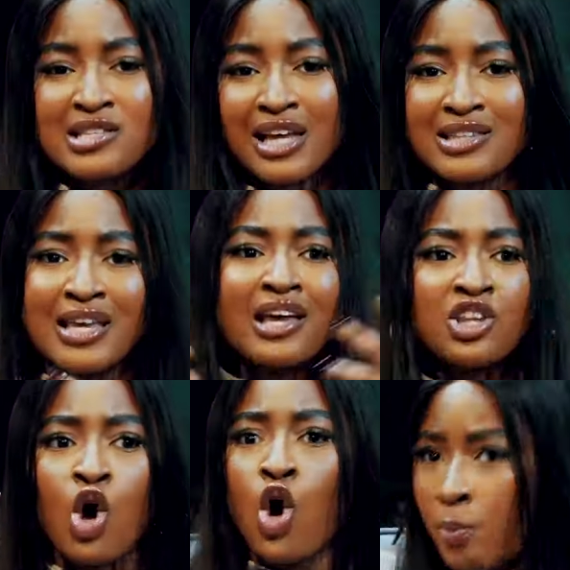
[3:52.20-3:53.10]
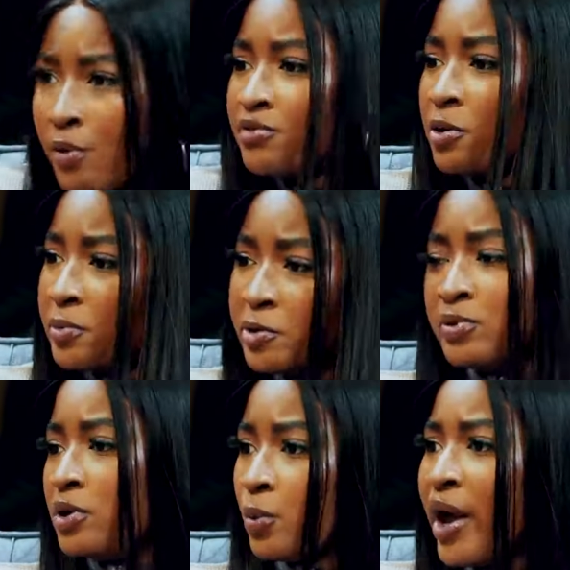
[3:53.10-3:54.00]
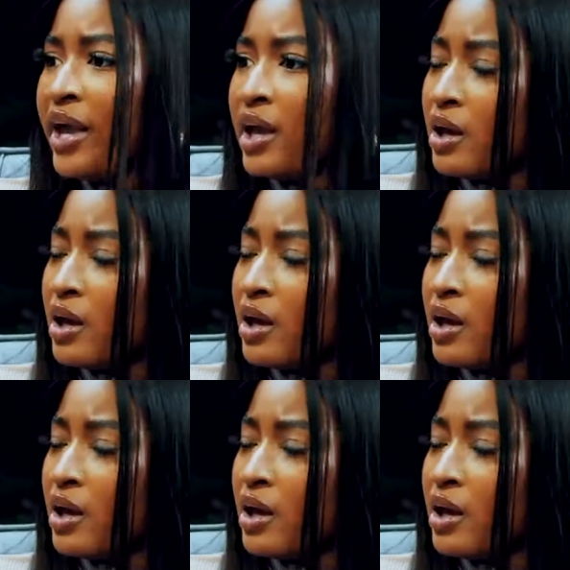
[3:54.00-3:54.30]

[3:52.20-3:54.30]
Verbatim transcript: it's like taking the hope of your people away